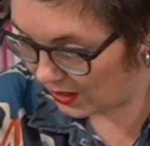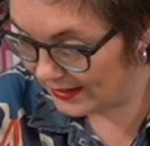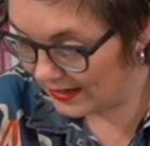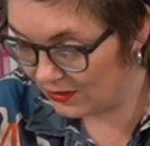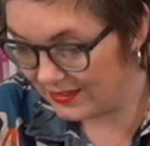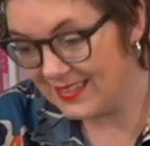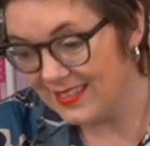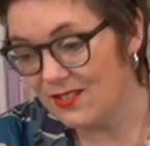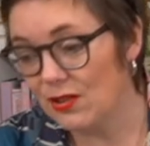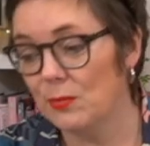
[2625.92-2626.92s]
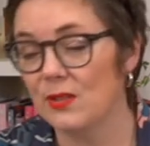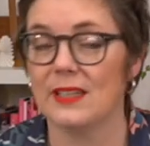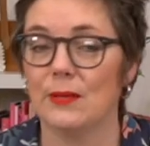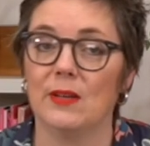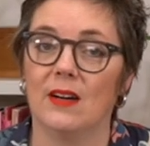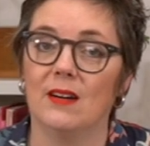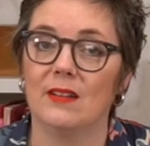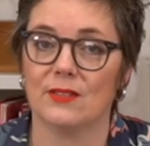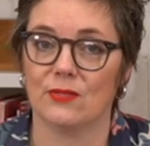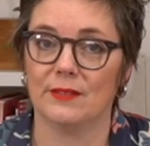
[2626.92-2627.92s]
I know, this is the trouble, you see, we
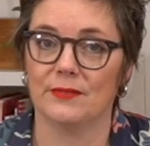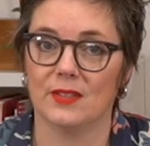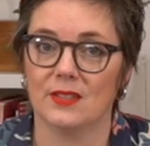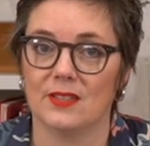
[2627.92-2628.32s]
are at Stratford,